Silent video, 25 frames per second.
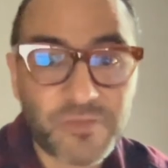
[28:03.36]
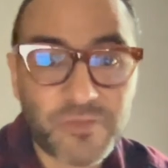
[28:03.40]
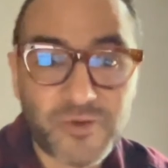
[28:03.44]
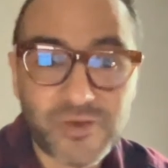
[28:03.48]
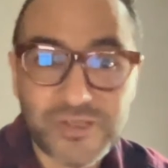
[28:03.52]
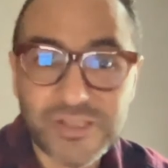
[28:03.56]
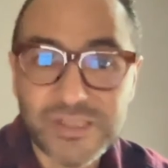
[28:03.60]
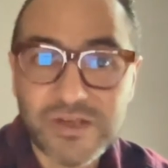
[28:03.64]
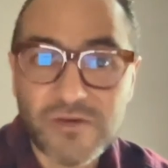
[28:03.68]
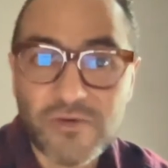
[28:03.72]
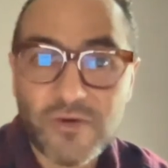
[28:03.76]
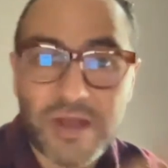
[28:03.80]

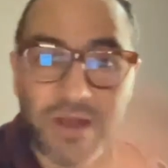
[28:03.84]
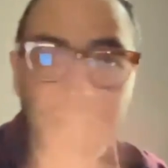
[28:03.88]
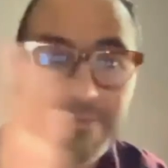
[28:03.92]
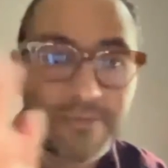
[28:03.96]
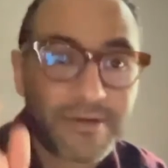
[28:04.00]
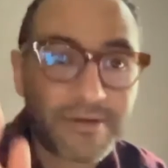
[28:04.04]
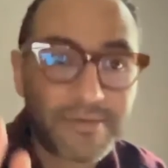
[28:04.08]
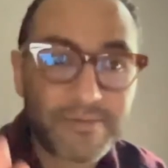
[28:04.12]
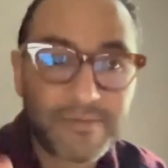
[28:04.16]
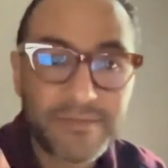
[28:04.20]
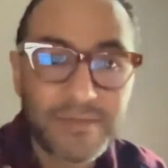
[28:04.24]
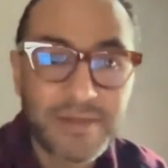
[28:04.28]
prescribe
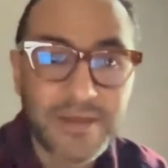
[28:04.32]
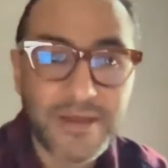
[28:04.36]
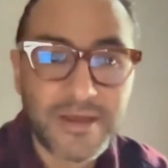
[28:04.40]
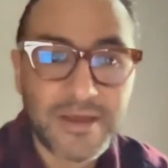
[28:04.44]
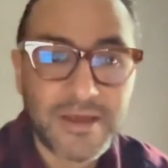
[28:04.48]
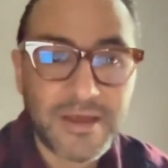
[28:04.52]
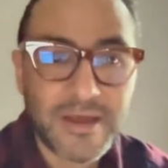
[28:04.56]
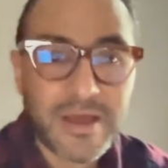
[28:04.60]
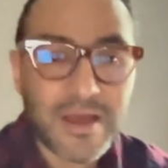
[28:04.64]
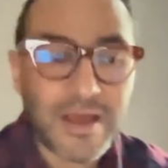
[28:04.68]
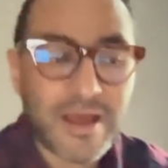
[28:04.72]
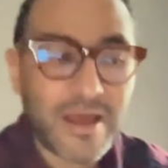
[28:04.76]
them
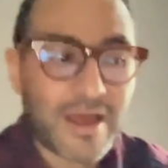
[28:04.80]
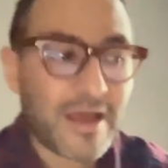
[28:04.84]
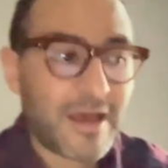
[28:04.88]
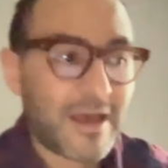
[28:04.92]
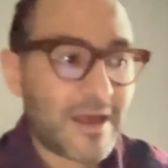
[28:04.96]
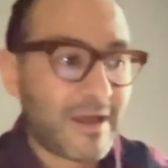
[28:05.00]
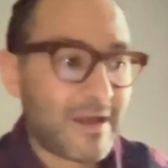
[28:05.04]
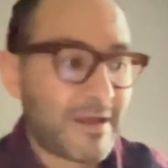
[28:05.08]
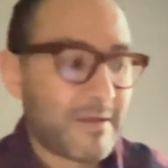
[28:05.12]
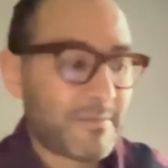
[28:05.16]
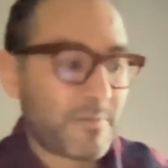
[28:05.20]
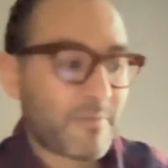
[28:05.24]

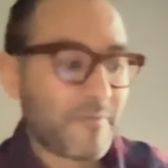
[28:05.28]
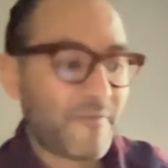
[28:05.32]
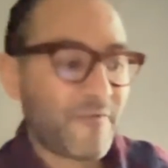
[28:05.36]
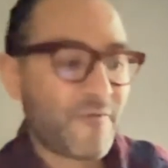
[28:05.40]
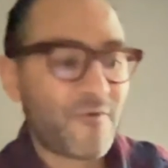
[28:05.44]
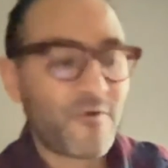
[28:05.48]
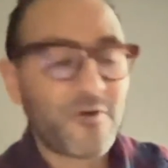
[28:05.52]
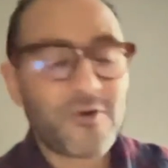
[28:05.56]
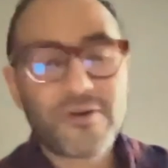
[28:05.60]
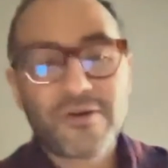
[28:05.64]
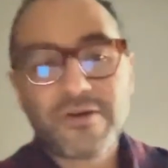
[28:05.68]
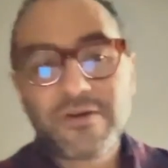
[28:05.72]

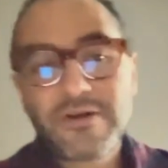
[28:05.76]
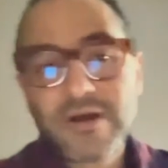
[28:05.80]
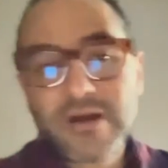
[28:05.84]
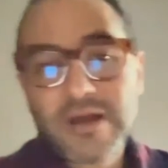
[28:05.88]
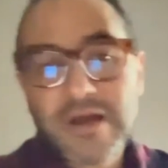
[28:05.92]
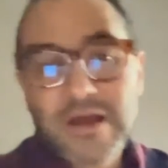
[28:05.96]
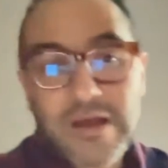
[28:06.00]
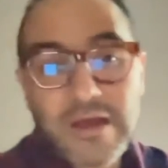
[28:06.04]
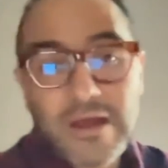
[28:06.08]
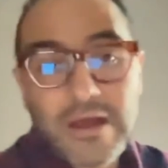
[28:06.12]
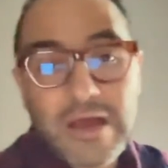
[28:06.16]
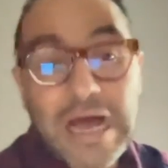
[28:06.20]
for
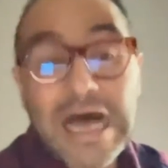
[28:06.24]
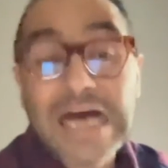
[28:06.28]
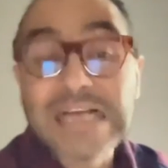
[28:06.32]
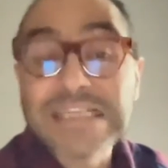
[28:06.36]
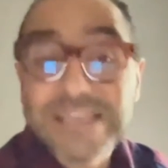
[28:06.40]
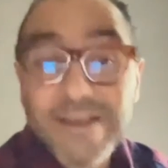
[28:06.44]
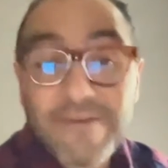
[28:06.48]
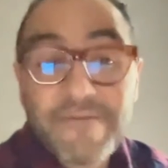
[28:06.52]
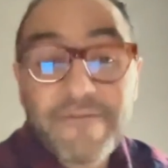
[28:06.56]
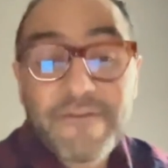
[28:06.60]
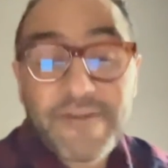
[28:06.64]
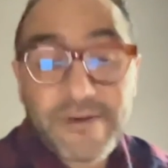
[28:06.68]
as
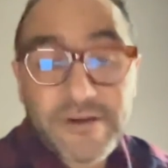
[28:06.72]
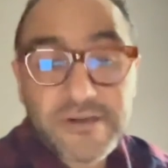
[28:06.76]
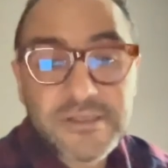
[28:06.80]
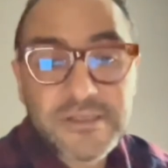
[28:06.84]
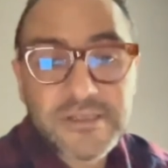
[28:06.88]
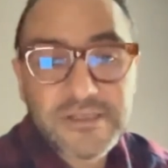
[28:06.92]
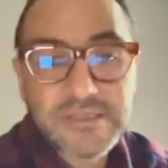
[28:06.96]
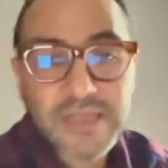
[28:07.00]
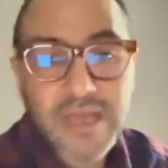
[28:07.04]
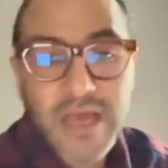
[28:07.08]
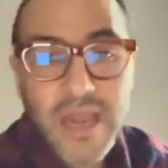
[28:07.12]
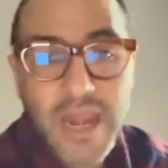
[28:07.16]
a
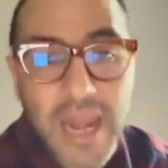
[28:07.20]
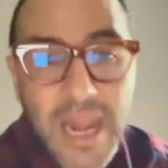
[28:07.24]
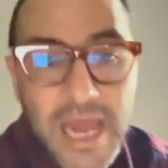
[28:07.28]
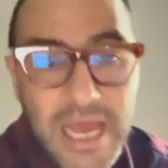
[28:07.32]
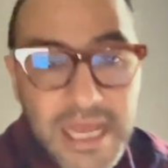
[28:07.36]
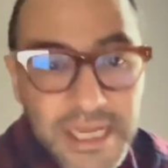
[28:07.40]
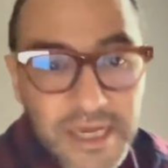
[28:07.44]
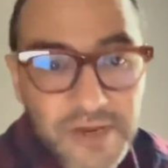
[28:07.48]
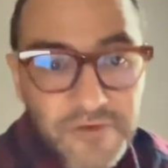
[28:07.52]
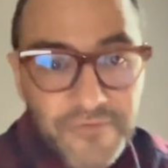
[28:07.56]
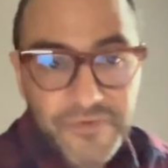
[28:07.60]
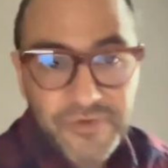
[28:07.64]
first
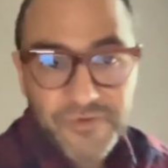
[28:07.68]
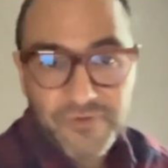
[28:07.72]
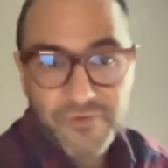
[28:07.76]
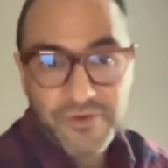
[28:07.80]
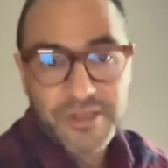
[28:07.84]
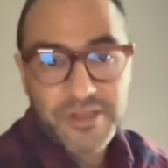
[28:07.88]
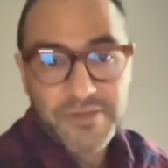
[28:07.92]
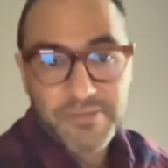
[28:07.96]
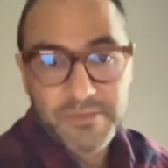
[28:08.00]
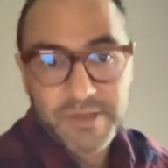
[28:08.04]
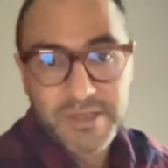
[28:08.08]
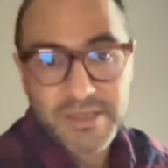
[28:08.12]
line of
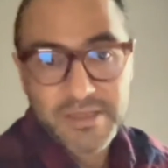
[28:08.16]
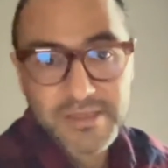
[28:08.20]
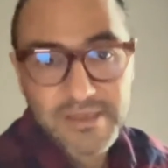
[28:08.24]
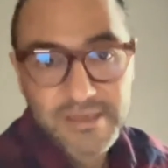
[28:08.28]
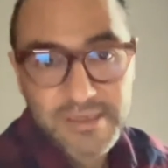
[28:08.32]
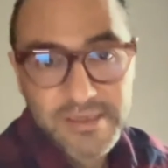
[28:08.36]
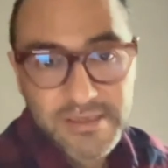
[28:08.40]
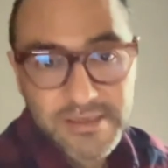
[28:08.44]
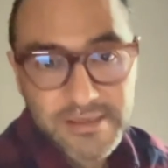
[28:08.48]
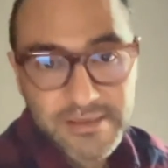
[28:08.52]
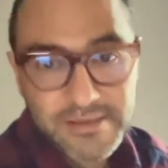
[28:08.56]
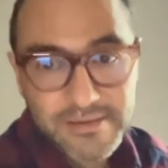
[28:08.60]
treatment?
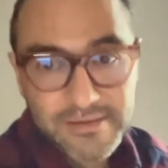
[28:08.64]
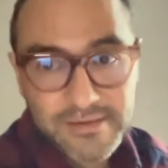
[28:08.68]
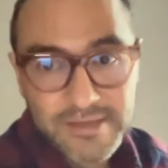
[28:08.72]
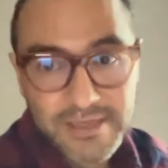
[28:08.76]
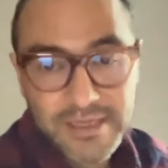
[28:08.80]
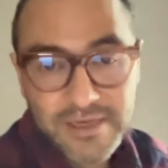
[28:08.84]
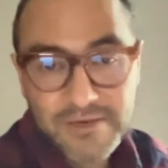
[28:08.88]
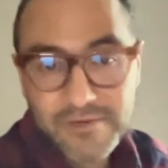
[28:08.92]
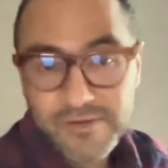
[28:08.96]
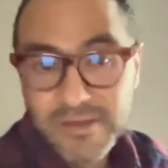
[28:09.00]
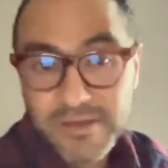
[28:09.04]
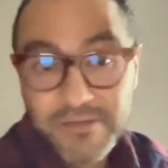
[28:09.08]
They
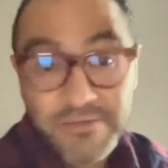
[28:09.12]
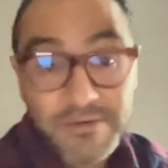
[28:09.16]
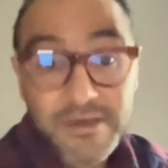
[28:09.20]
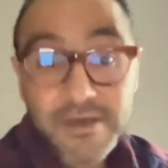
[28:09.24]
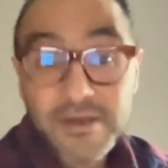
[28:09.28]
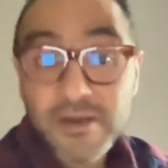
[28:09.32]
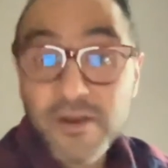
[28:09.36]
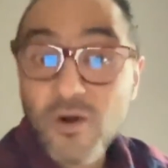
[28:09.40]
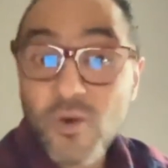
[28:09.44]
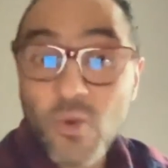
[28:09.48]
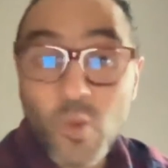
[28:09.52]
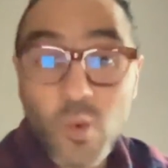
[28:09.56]
don't even
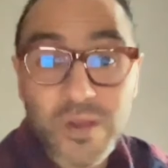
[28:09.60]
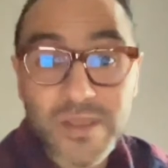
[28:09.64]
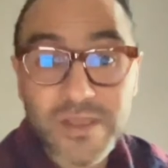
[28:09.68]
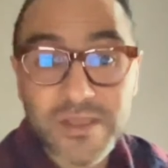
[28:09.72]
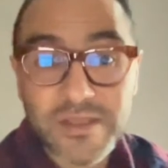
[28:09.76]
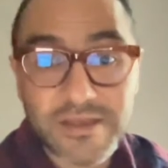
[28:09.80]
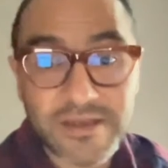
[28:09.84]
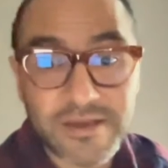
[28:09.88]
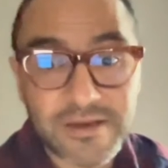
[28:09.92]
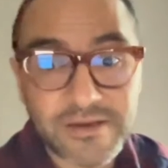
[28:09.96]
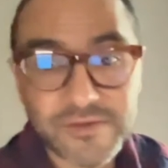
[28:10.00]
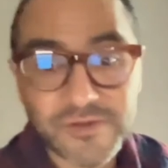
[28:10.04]
know what
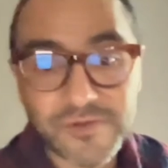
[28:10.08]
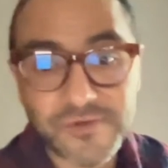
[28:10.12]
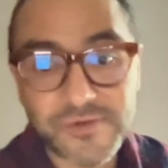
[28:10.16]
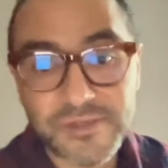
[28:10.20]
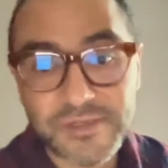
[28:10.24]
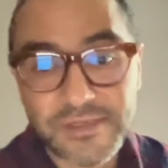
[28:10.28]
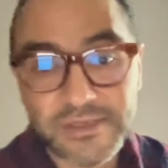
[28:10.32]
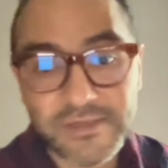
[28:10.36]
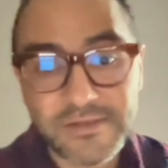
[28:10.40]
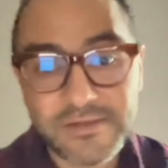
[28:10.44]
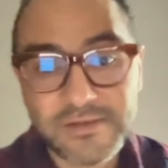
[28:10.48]
they are doing.